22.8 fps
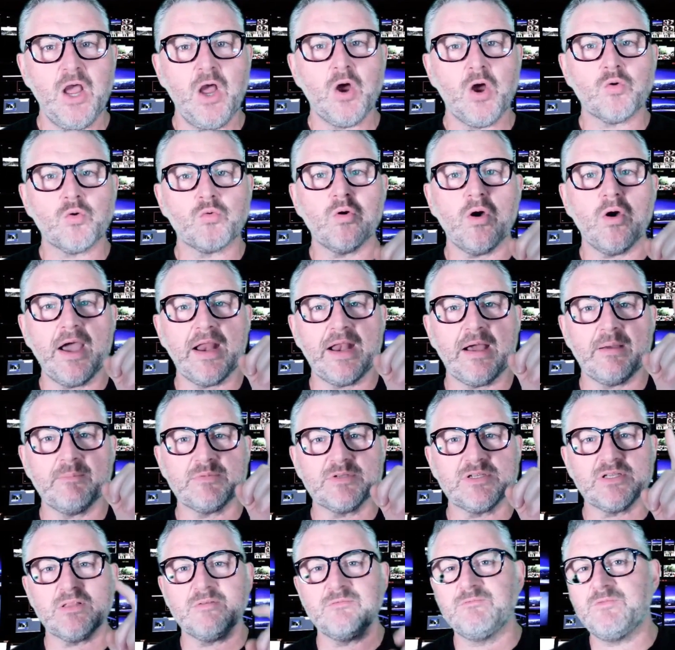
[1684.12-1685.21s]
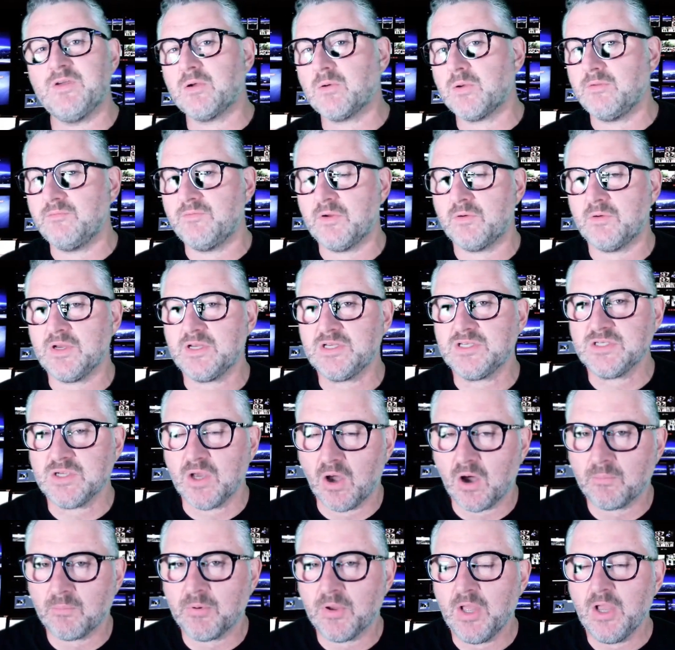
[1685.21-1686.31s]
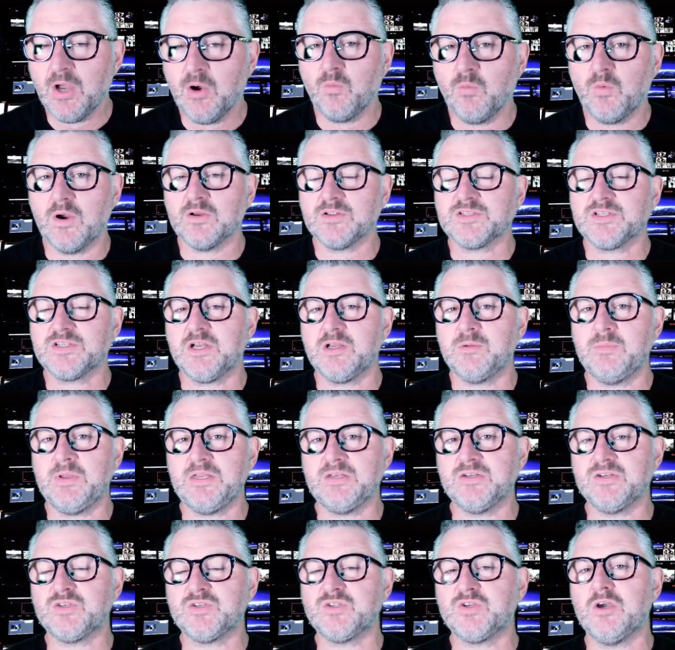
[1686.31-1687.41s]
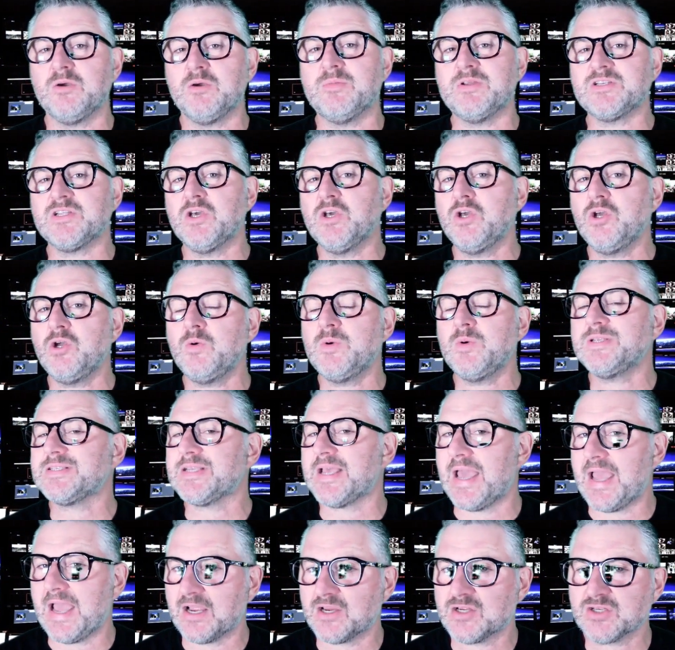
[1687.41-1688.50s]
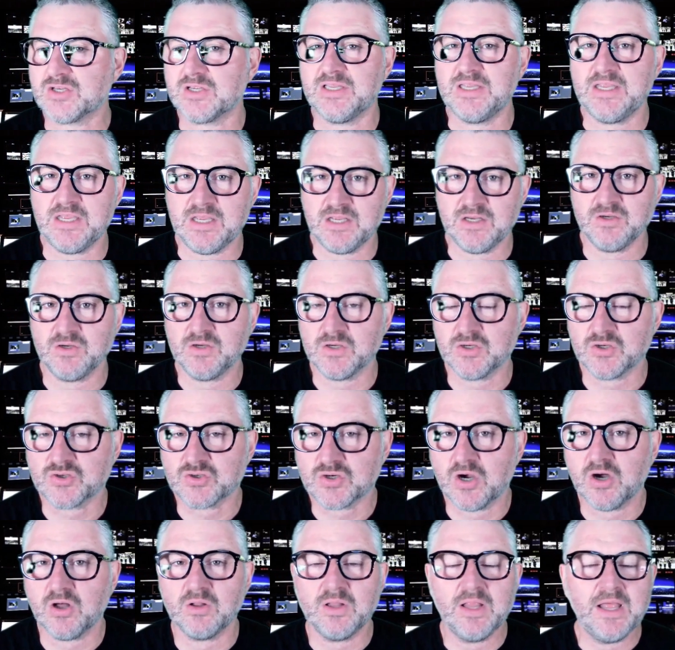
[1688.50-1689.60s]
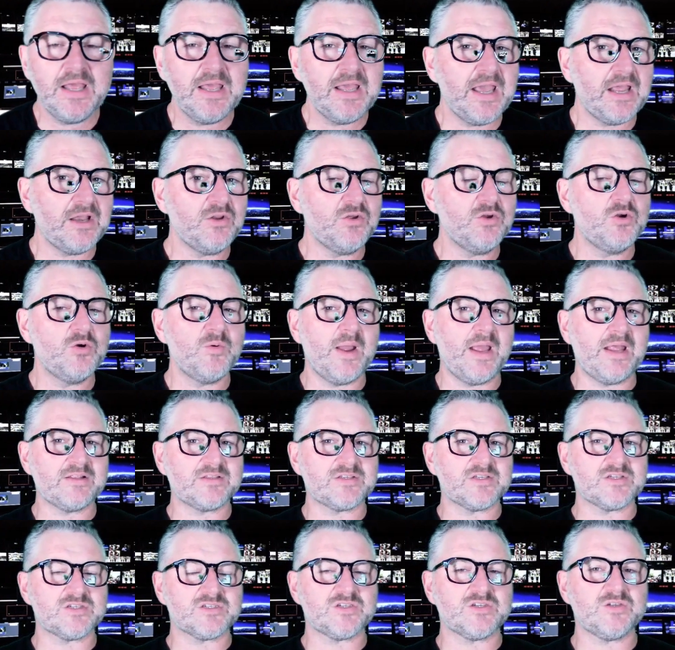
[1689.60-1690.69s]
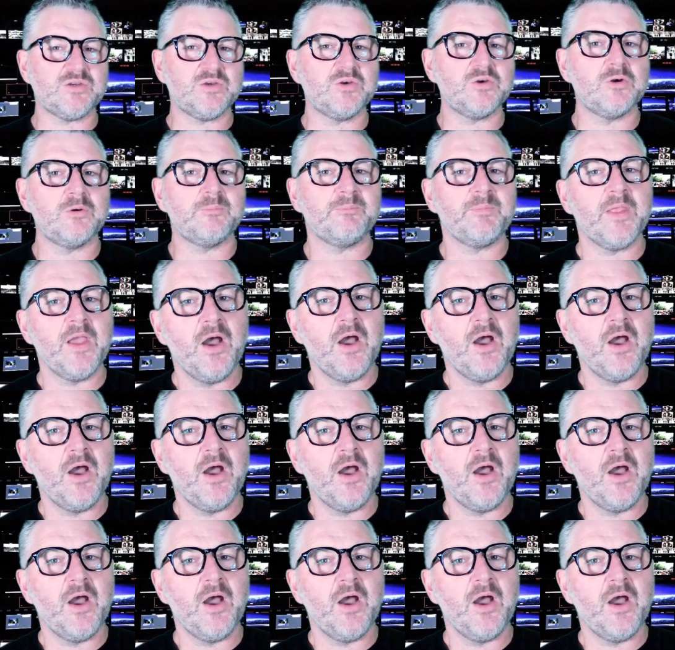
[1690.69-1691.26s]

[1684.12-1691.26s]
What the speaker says: right up to the very, very top, where it's going to be determined who is actually in control and who answers to who.